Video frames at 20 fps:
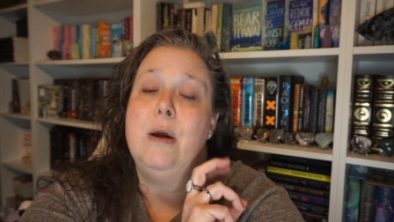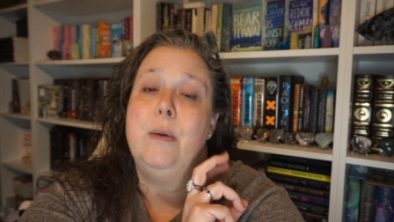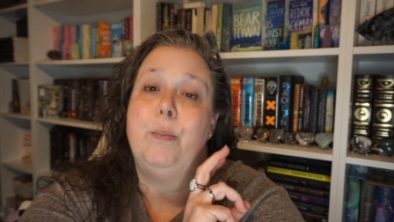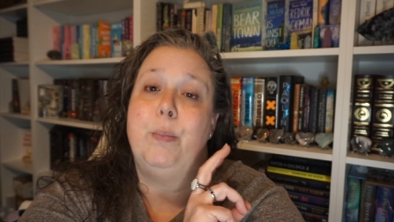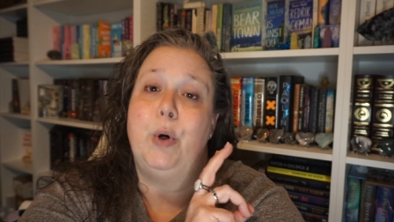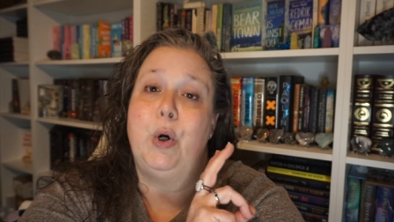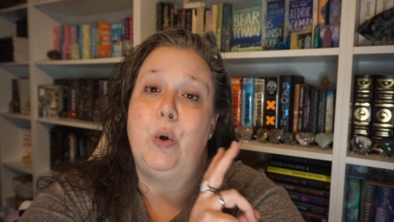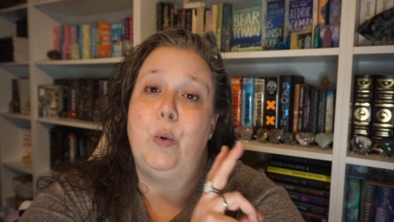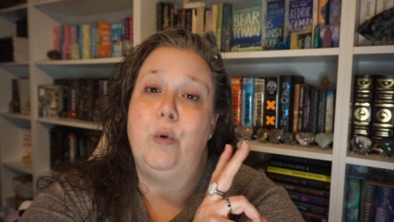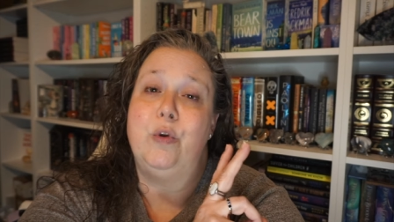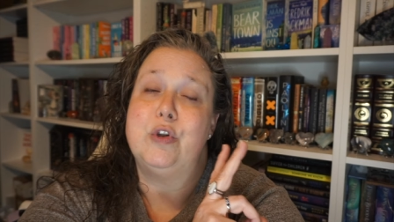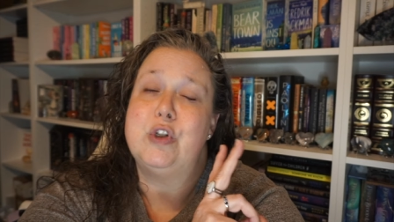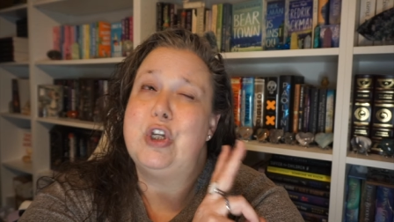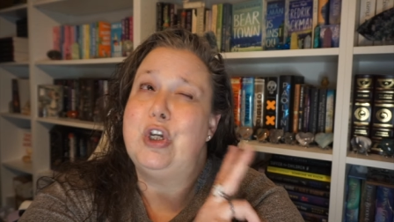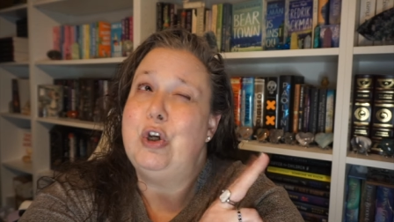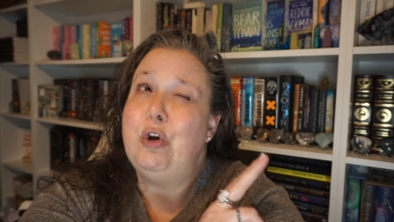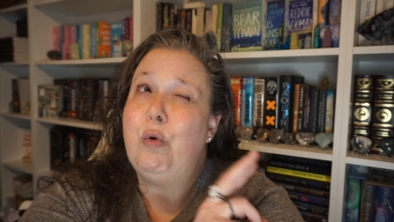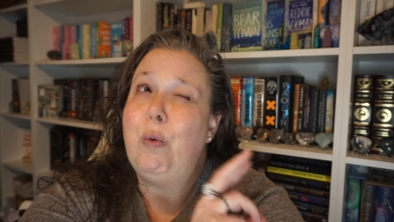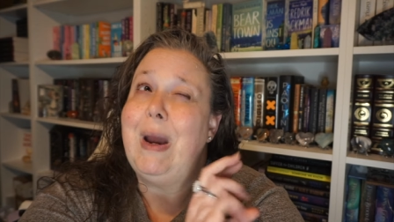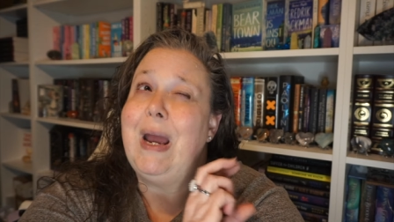book
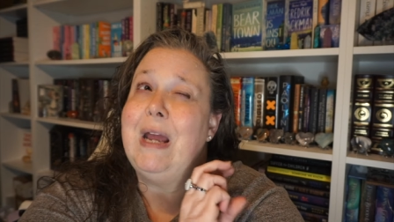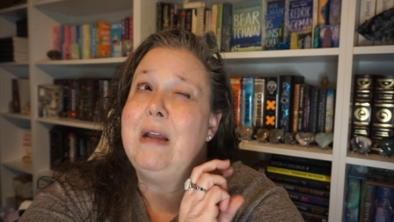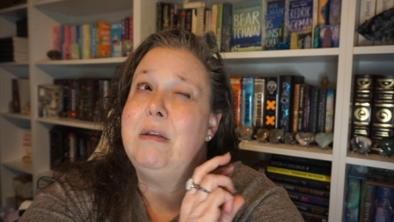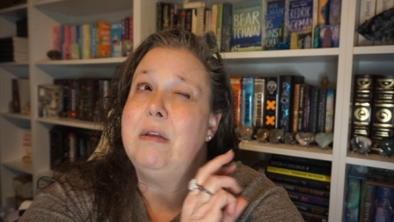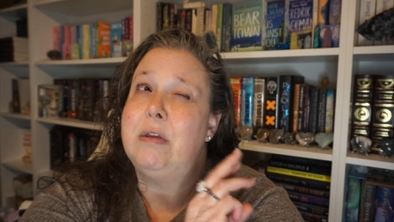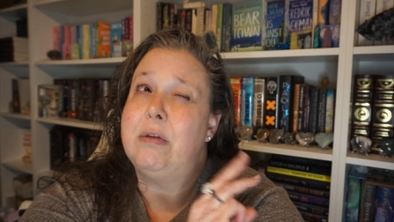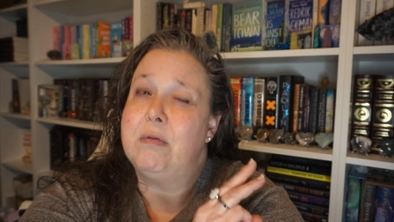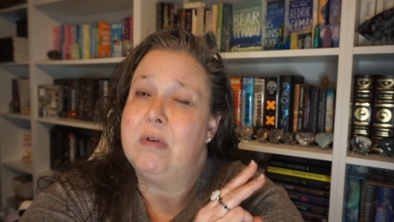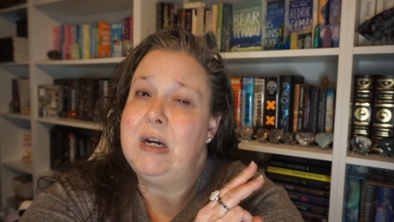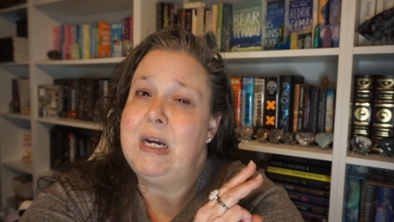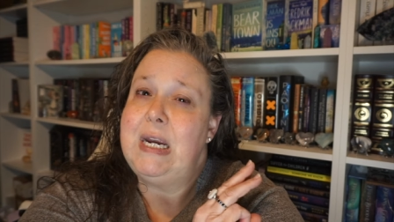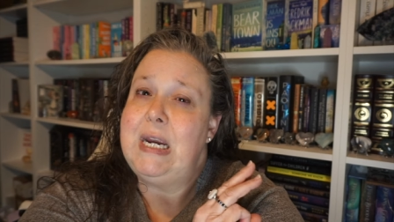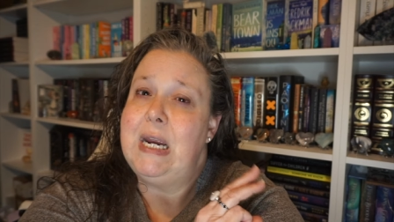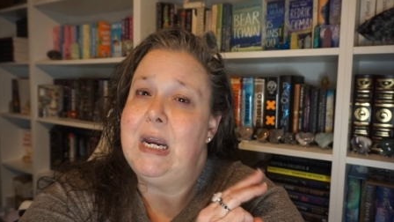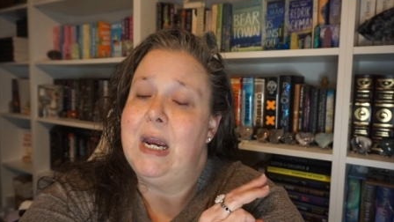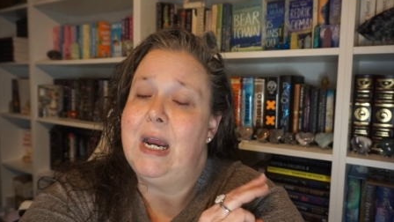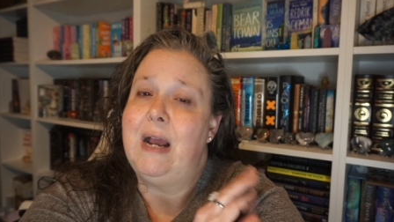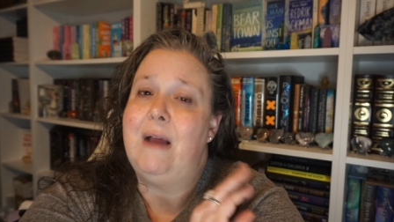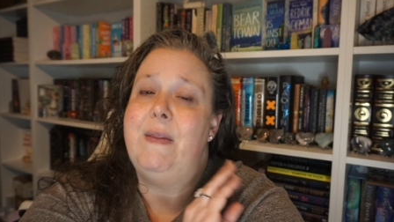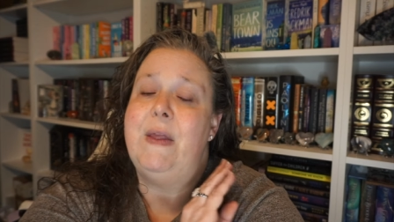two and three,
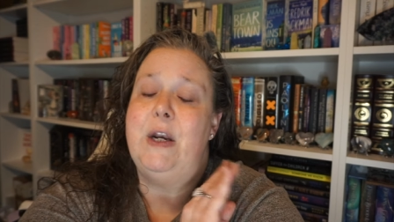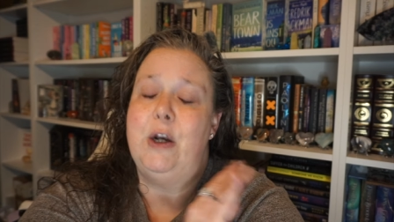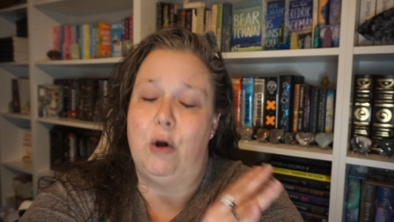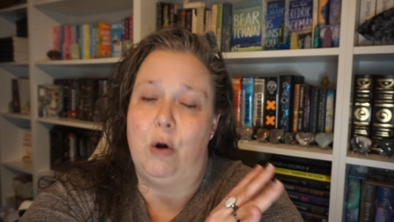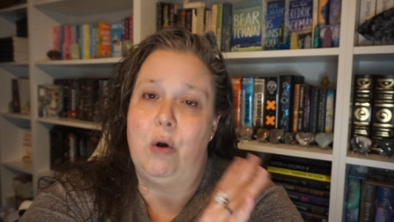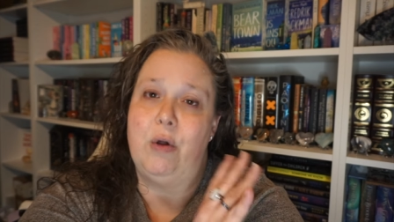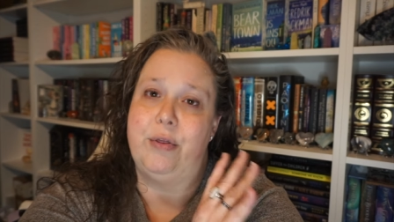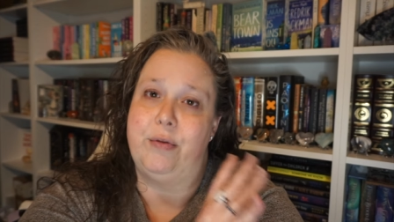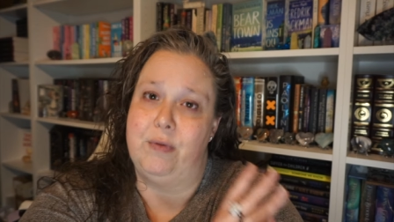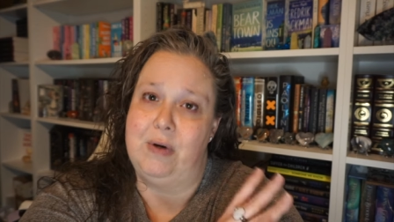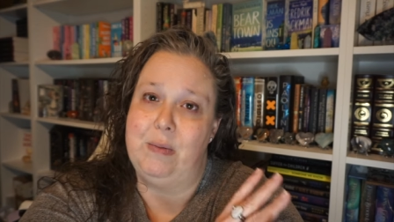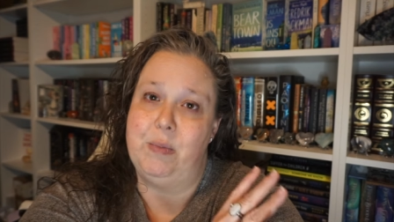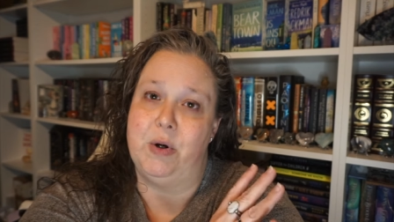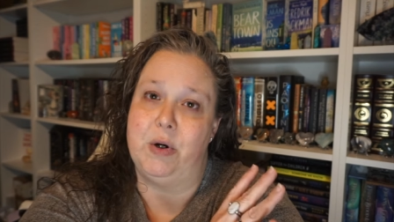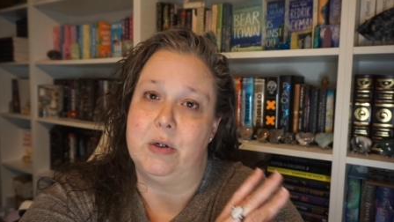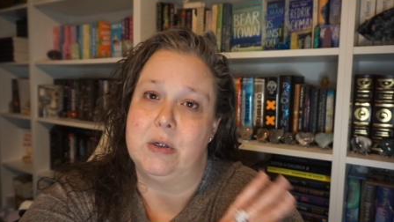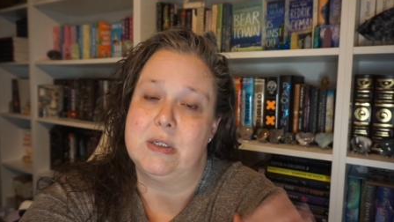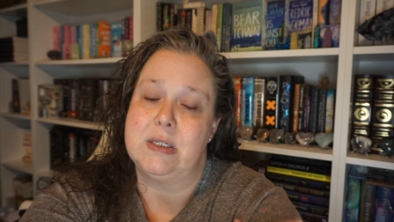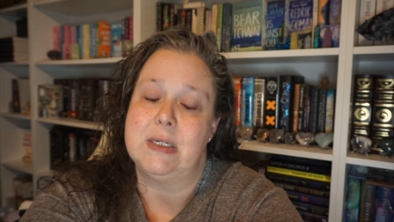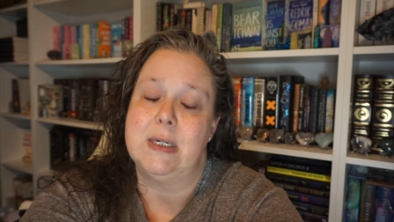and then all three
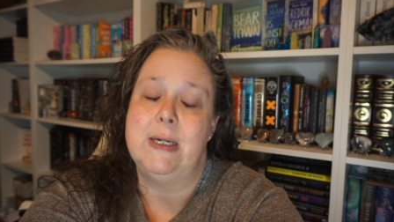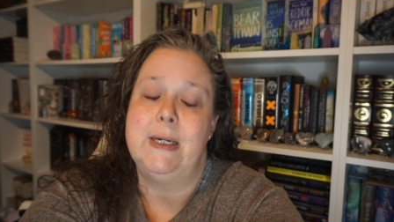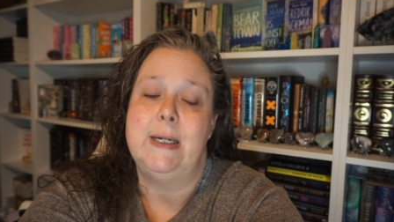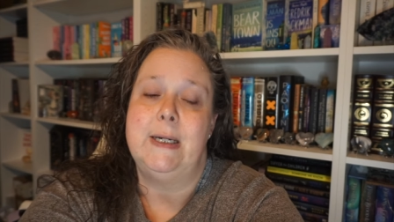books.